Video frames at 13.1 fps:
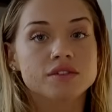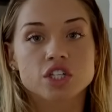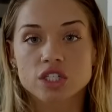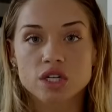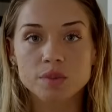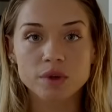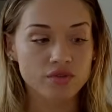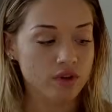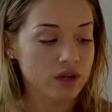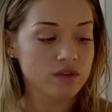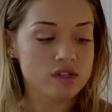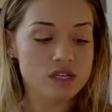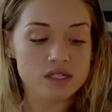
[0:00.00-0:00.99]
change up your
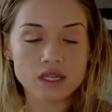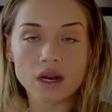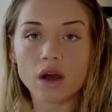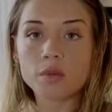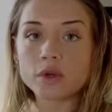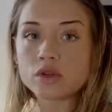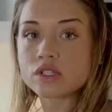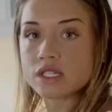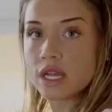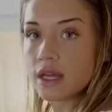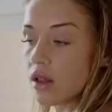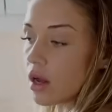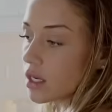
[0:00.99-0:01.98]
flavors. That's gonna help you
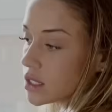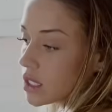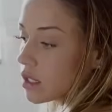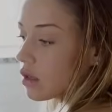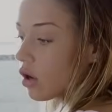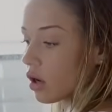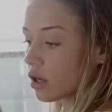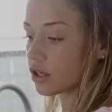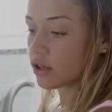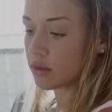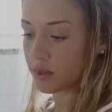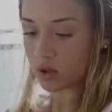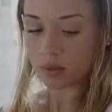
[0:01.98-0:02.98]
stay locked in on
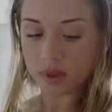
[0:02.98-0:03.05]
your meal